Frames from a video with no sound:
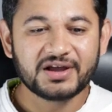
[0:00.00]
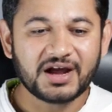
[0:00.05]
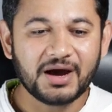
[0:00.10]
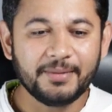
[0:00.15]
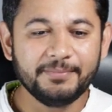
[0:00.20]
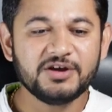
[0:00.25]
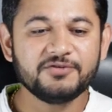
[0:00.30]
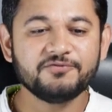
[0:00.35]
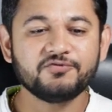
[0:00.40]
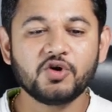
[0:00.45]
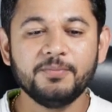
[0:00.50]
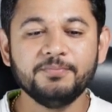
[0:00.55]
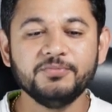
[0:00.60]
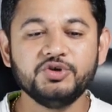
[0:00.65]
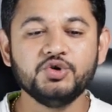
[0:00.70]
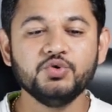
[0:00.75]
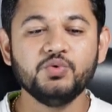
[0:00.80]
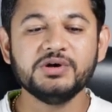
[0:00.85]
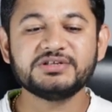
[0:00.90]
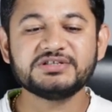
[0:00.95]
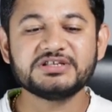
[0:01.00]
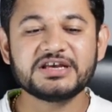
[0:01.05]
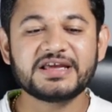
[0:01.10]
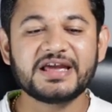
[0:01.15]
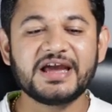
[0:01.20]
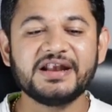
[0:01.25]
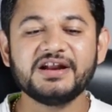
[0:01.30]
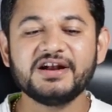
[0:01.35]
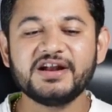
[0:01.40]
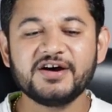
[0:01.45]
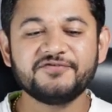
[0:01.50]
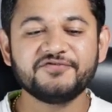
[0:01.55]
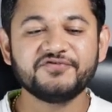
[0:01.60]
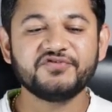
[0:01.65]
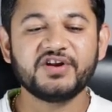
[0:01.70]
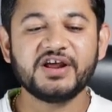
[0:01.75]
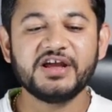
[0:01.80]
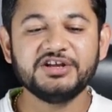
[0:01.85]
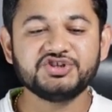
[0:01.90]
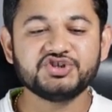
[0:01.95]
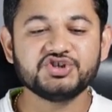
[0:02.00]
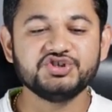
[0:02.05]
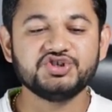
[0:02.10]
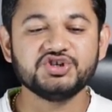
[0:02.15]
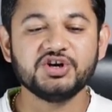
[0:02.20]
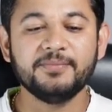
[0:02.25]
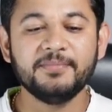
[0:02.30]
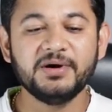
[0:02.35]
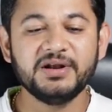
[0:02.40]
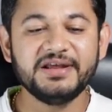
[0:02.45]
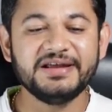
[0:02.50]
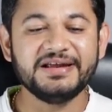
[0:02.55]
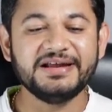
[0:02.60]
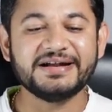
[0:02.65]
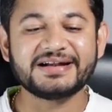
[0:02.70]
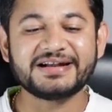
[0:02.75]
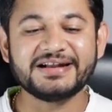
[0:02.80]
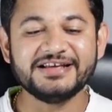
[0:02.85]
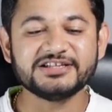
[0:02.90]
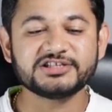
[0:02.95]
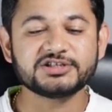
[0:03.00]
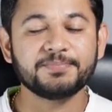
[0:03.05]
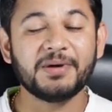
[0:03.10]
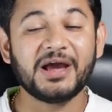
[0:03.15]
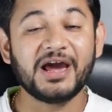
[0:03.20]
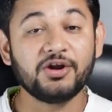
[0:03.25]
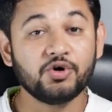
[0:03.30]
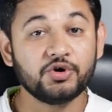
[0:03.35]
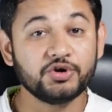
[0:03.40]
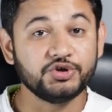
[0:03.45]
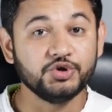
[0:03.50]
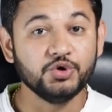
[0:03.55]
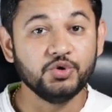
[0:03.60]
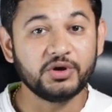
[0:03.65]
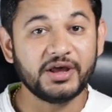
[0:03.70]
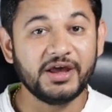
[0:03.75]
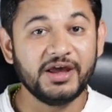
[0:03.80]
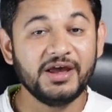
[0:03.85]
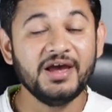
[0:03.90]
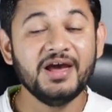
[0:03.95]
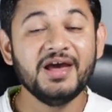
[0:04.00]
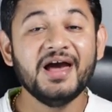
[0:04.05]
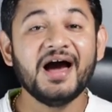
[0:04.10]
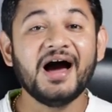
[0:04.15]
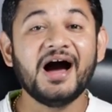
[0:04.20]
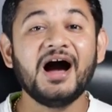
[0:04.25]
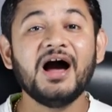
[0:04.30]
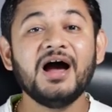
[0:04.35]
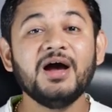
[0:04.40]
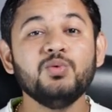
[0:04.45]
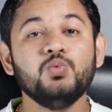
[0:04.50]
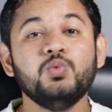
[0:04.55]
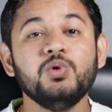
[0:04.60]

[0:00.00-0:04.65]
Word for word: coming from U S A, Canada, France, Germany, Italy, Spain or U K, I